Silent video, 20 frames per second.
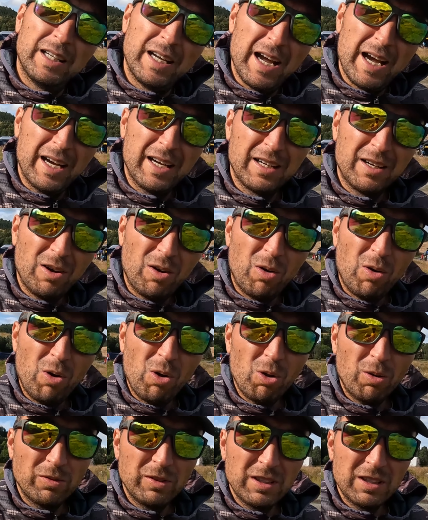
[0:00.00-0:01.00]
Yeah,
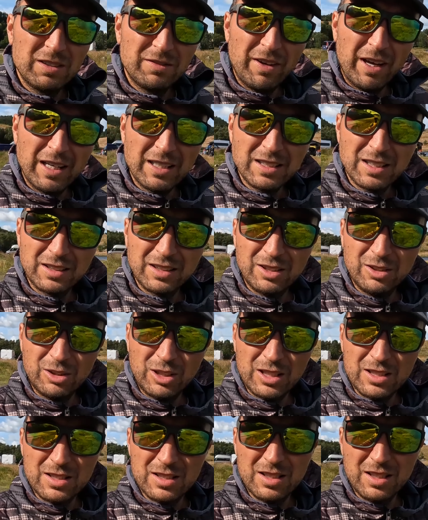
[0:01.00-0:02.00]
all of these vans that you
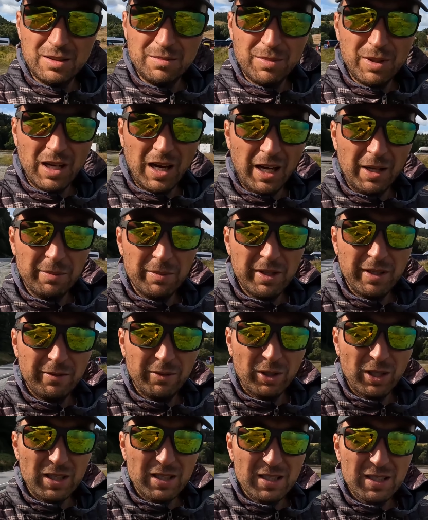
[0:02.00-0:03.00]
can see behind me
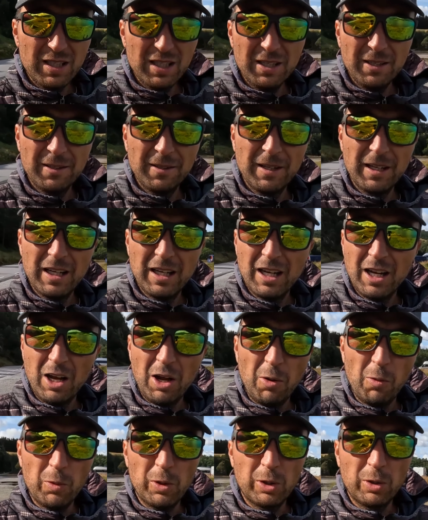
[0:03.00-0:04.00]
if you can see
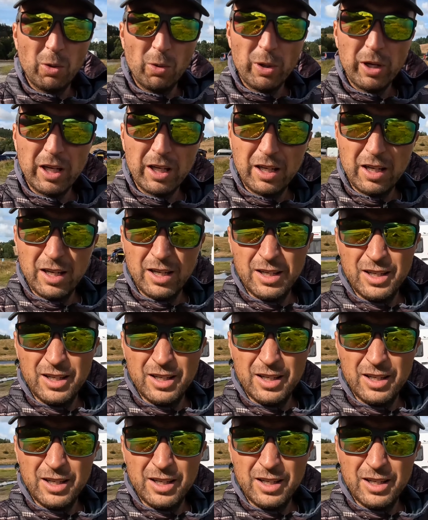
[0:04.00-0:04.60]
were going